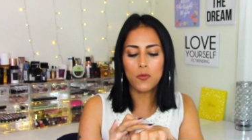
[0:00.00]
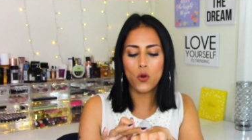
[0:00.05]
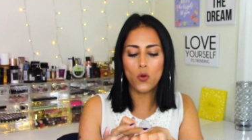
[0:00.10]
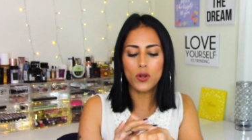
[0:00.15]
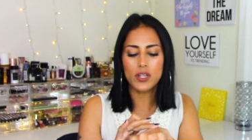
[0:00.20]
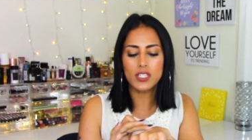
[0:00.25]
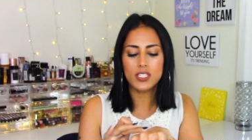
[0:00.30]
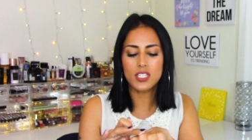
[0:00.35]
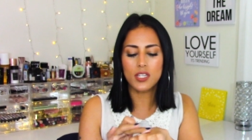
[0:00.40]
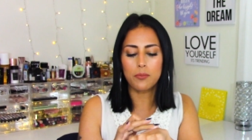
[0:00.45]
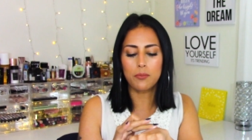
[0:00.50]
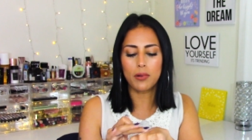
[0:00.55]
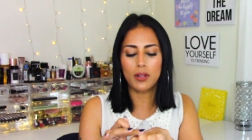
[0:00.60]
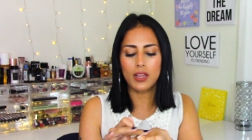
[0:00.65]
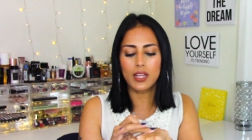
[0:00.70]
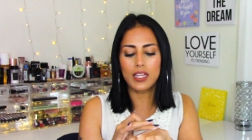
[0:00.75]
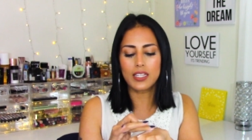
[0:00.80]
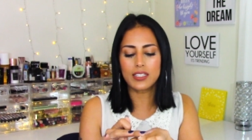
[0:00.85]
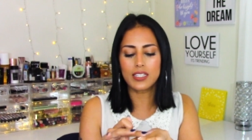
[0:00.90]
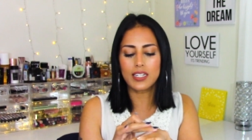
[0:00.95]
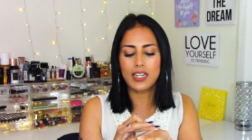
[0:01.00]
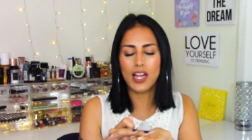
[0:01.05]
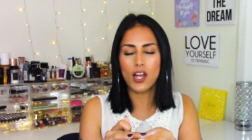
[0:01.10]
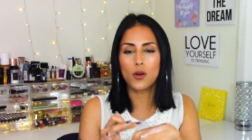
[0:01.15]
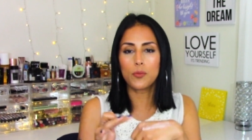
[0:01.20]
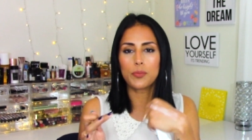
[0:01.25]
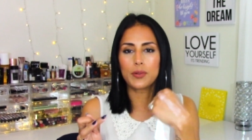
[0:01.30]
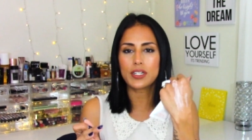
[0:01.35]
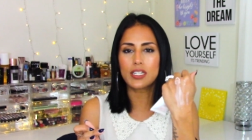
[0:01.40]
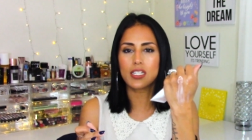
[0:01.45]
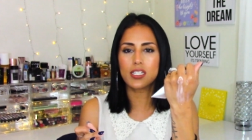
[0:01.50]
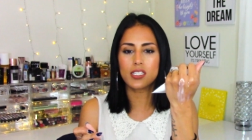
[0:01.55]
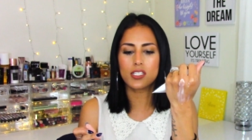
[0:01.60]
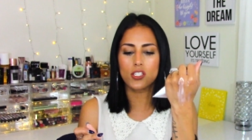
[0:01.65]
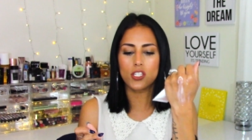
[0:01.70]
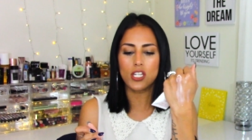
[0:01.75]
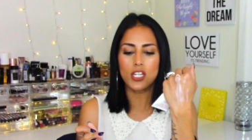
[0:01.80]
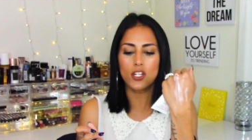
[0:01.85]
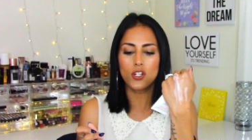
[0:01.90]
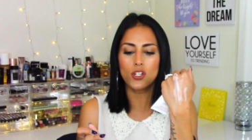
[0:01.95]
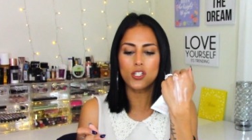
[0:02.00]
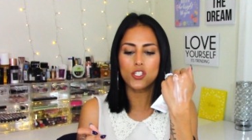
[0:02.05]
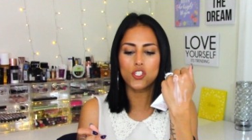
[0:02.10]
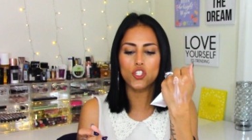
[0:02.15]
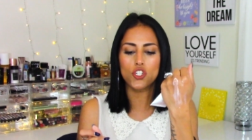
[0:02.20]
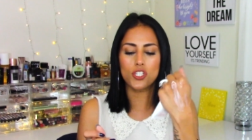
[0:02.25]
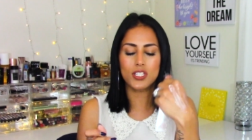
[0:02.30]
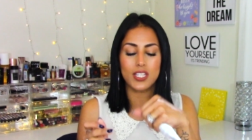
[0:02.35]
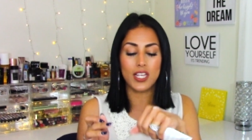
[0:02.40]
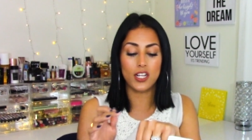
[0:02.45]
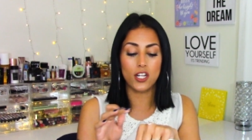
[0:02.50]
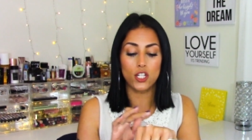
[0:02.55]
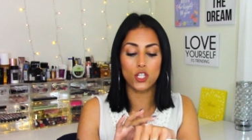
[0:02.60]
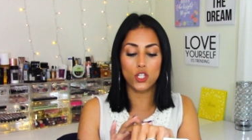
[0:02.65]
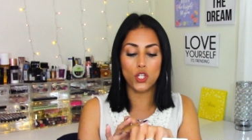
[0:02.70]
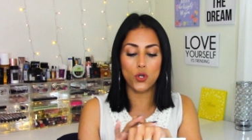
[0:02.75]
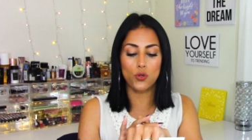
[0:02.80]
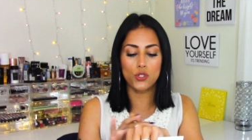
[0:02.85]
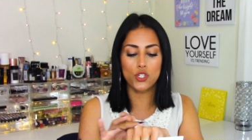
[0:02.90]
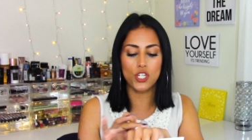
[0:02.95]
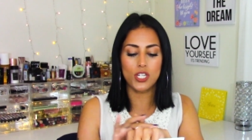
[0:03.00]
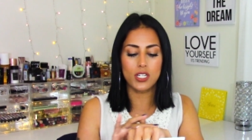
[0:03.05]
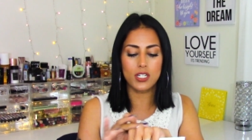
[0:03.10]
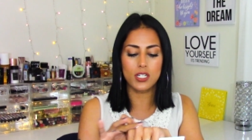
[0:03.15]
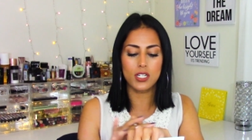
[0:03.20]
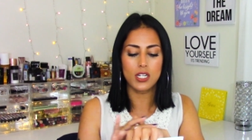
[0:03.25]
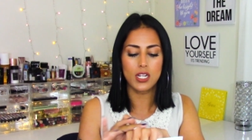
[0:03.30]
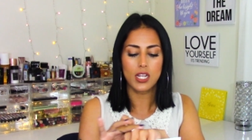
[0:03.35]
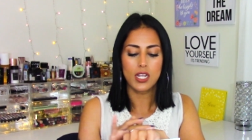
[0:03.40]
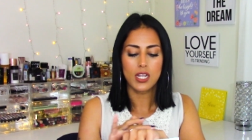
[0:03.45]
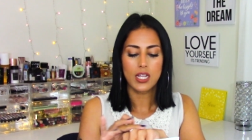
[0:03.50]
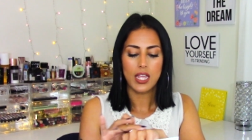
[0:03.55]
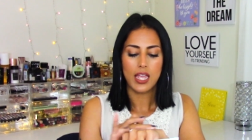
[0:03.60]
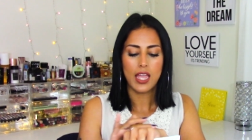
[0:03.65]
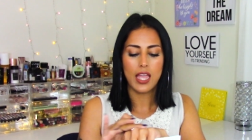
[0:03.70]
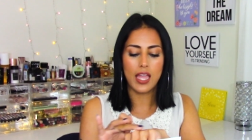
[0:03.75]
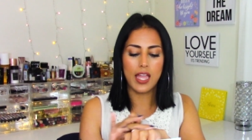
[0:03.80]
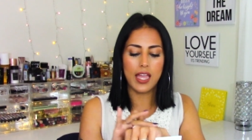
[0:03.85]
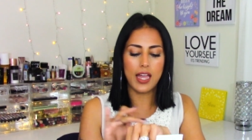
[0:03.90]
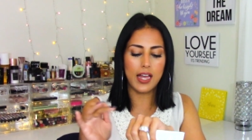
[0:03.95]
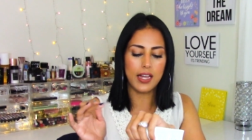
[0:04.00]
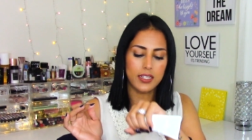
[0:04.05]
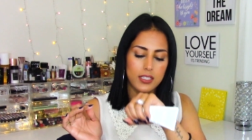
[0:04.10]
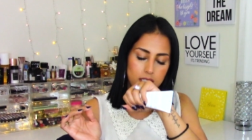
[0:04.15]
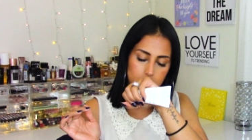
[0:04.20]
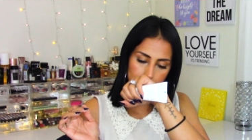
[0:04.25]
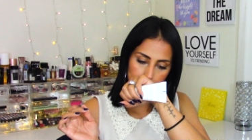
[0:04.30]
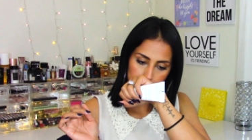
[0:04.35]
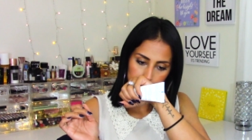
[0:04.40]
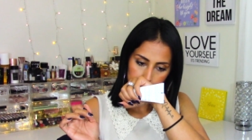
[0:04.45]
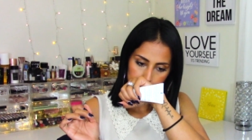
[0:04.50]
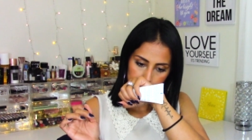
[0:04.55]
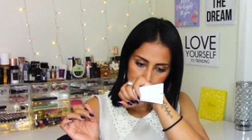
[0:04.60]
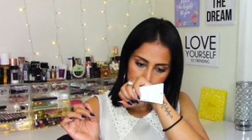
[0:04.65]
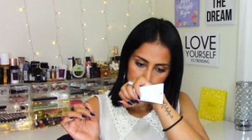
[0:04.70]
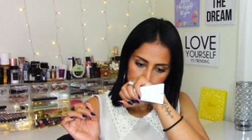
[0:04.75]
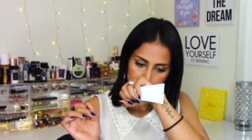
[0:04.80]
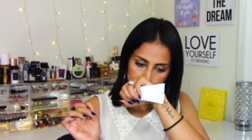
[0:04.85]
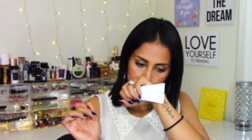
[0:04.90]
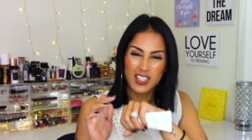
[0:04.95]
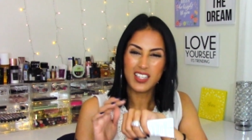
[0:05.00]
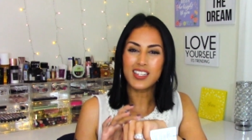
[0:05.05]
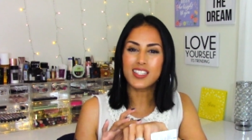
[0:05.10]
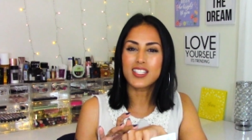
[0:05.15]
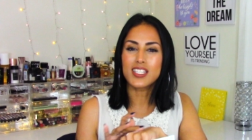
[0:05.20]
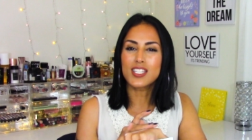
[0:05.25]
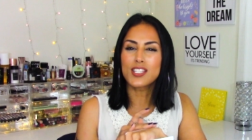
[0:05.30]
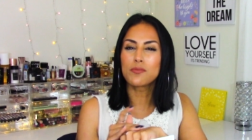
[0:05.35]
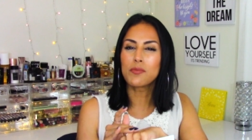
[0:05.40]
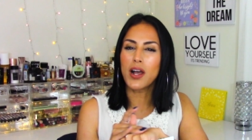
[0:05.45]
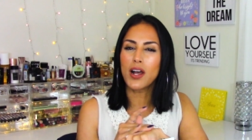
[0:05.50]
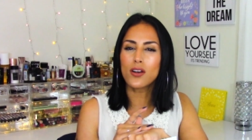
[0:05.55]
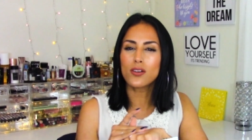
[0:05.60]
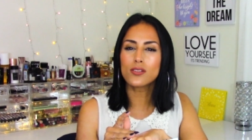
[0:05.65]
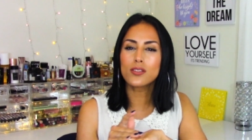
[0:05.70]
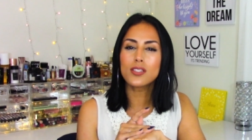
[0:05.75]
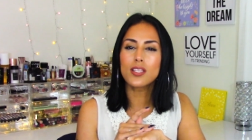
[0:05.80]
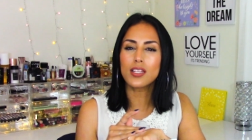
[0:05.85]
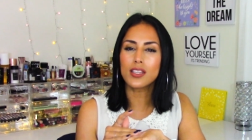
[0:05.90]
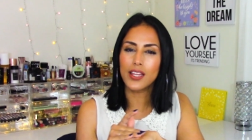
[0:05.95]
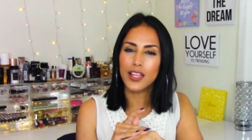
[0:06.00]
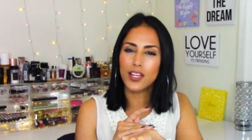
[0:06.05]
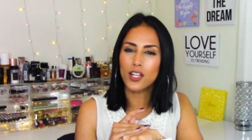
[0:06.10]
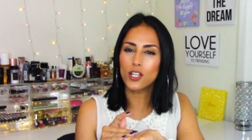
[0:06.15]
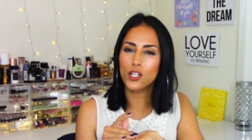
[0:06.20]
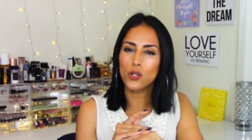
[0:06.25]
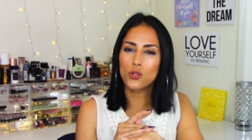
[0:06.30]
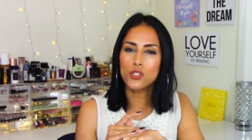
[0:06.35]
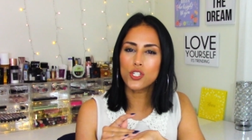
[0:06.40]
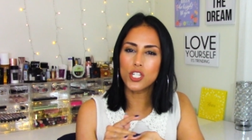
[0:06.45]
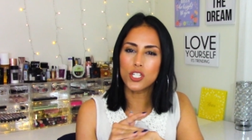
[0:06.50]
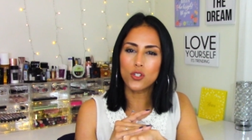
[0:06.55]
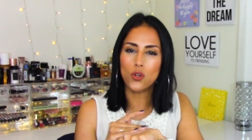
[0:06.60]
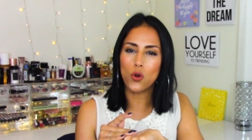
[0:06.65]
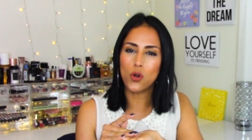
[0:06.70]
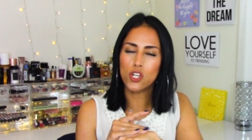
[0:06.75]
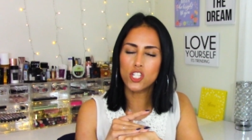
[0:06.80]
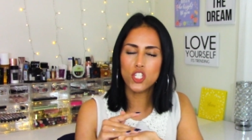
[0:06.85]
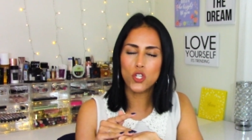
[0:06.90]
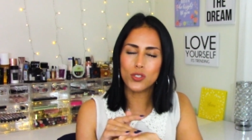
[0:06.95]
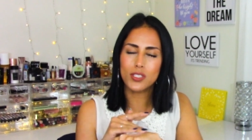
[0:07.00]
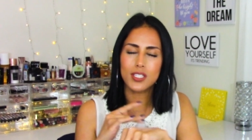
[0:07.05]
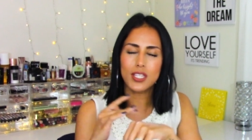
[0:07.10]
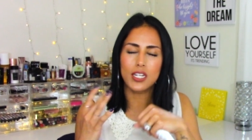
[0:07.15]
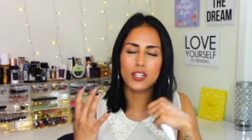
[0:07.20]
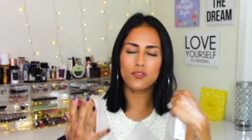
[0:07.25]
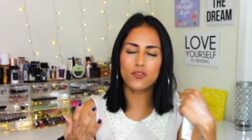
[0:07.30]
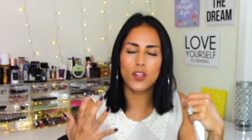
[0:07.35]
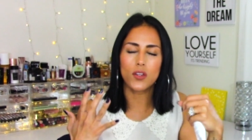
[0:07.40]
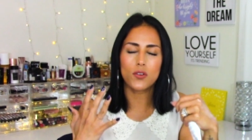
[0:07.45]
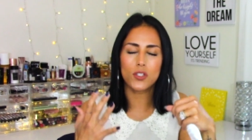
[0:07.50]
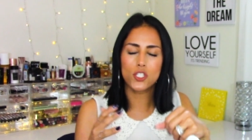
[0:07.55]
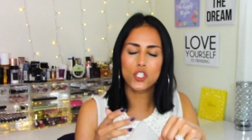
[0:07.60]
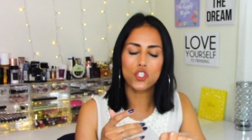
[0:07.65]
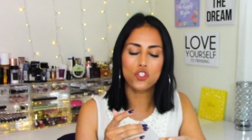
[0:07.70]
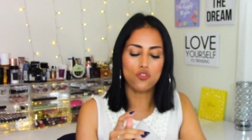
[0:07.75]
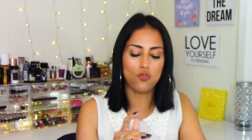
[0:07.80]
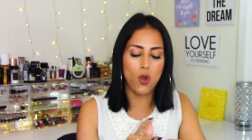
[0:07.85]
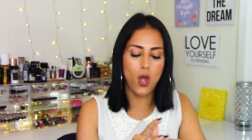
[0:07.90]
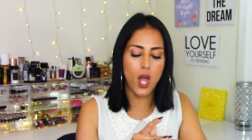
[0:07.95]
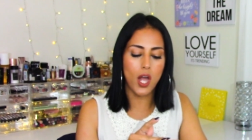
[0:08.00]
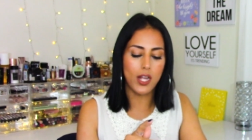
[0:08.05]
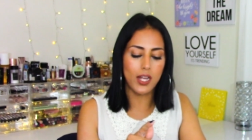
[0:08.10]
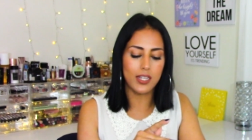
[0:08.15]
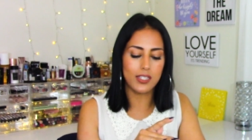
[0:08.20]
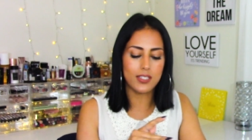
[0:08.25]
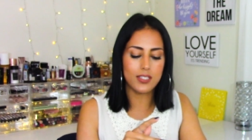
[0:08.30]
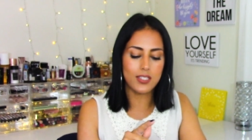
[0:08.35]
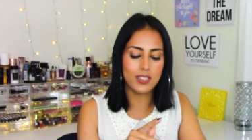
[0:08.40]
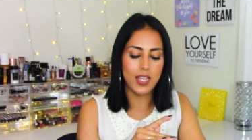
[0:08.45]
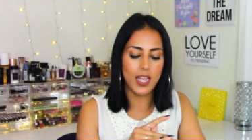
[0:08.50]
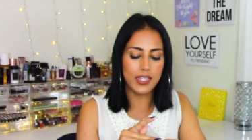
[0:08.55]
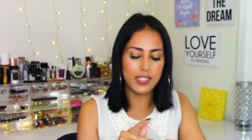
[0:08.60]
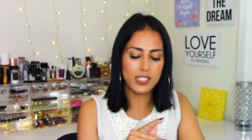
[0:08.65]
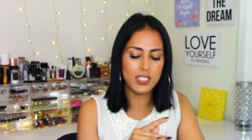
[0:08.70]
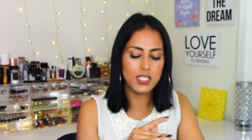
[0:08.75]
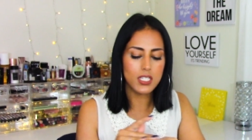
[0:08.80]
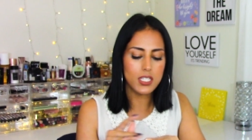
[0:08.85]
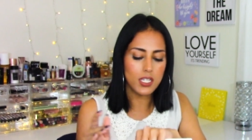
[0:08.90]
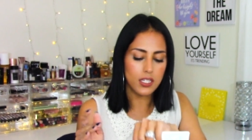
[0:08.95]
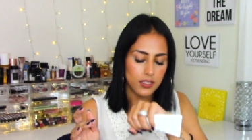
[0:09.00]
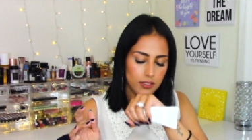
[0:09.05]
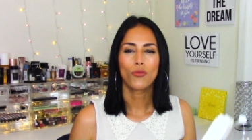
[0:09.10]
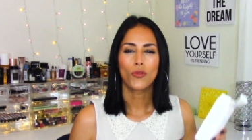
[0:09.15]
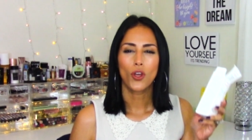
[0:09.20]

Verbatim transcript: going to blend it out, but it is, it looks just like a lotion and it smells like a lotion. Also, it's not a very strong scent.